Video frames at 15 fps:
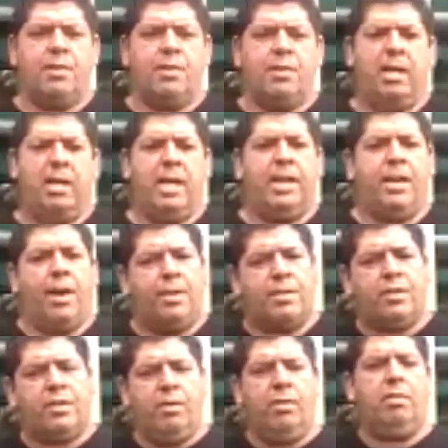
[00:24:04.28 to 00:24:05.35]
So they go to
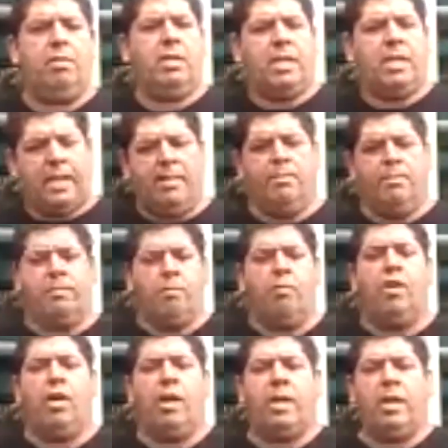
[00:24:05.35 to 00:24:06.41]
school, they come
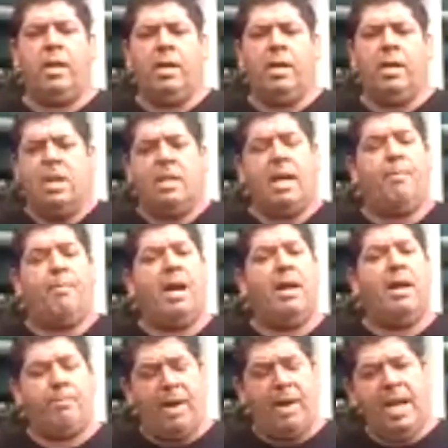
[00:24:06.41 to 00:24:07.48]
work, they
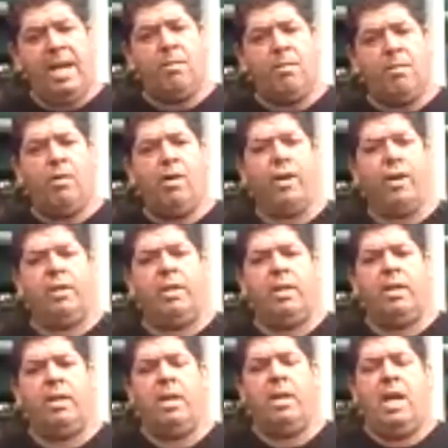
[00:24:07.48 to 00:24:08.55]
paid work,
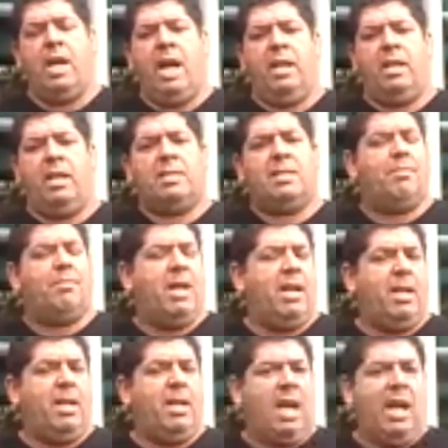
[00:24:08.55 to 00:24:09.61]
and it's
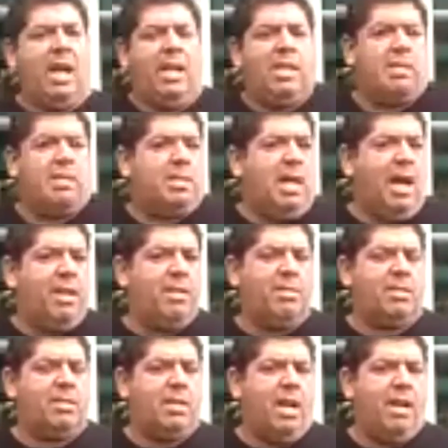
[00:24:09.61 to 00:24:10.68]
that
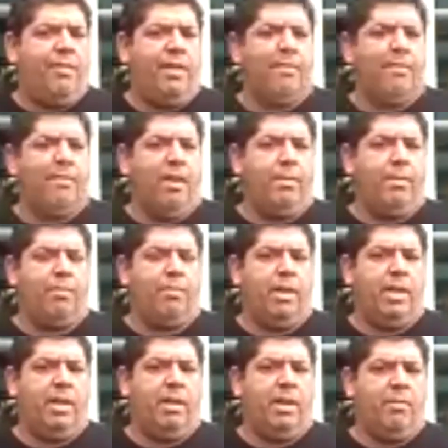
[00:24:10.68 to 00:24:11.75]
safe environment
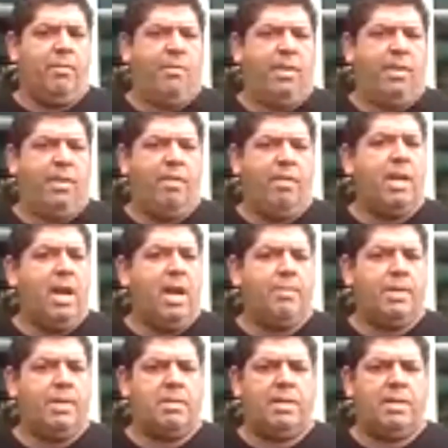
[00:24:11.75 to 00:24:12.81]
where they're very
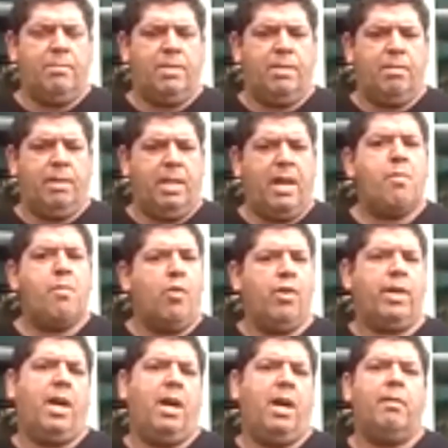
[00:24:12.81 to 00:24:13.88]
happy to come to, and they
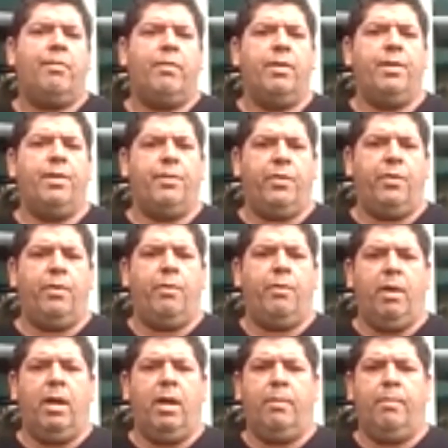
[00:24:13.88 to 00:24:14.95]
work hard for you
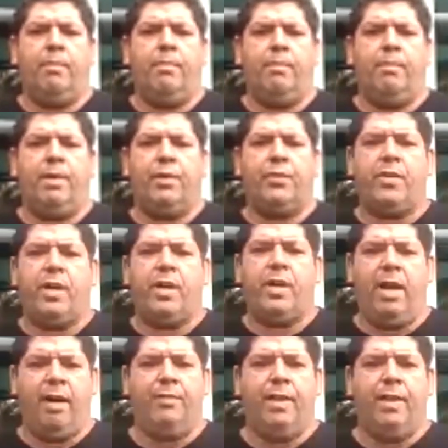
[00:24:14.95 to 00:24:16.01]
too, because they
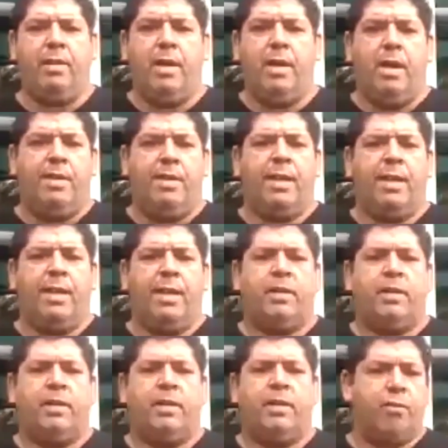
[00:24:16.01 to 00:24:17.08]
have that
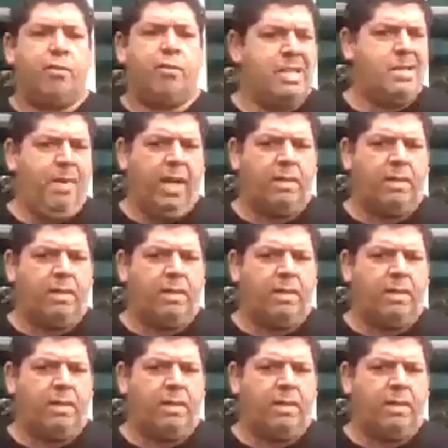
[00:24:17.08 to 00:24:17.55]
cultural respect.